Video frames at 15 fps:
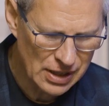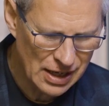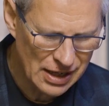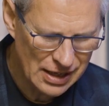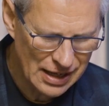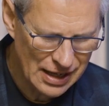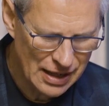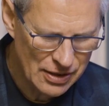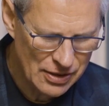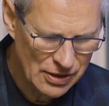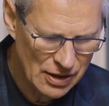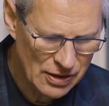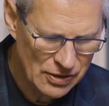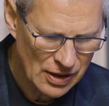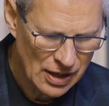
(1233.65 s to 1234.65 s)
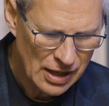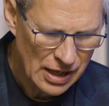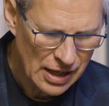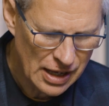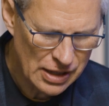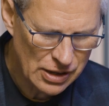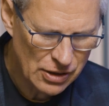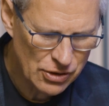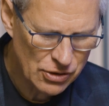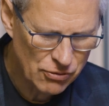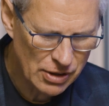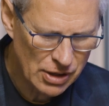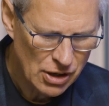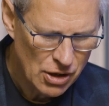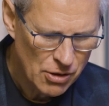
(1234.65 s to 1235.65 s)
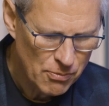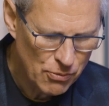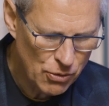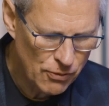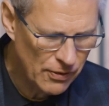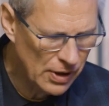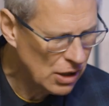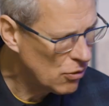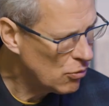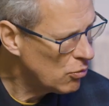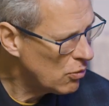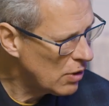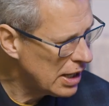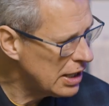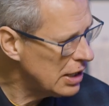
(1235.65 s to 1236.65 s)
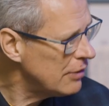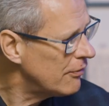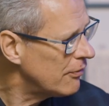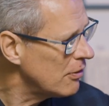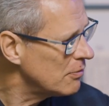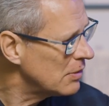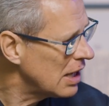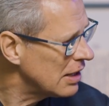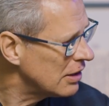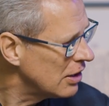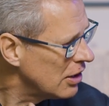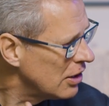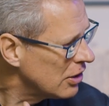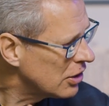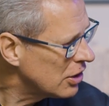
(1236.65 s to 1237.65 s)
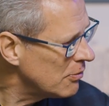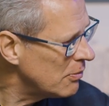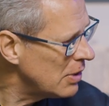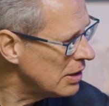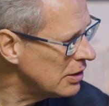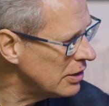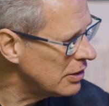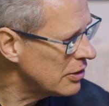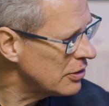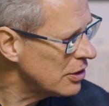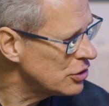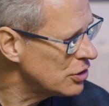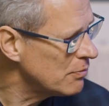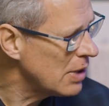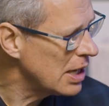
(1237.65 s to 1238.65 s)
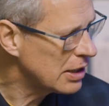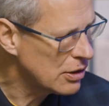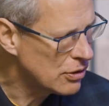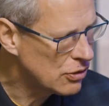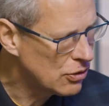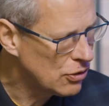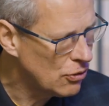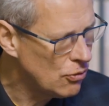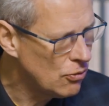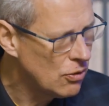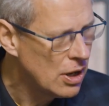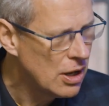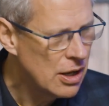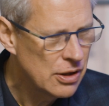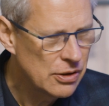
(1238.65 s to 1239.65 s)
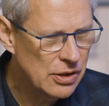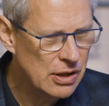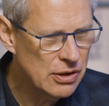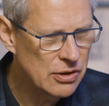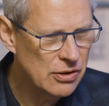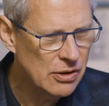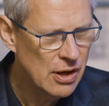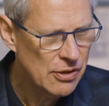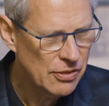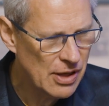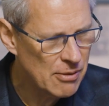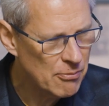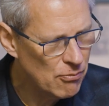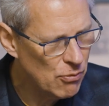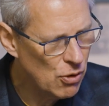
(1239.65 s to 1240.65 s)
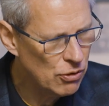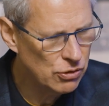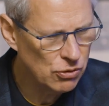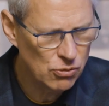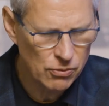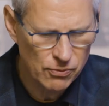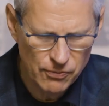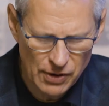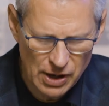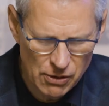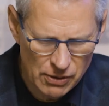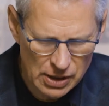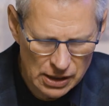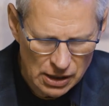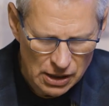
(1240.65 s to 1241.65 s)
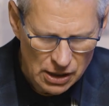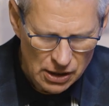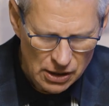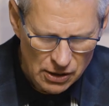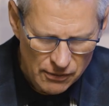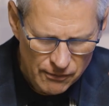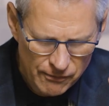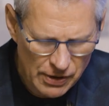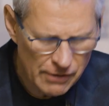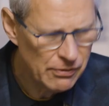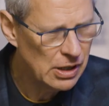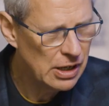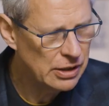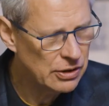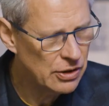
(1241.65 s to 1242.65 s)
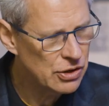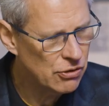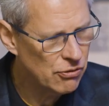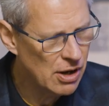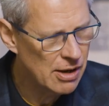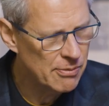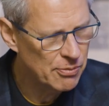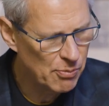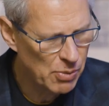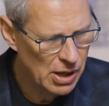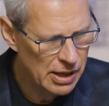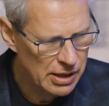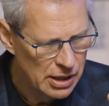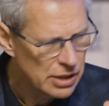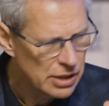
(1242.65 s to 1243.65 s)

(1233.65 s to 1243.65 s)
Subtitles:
And is this industry moving away from that committee decision making to that model very vividly described by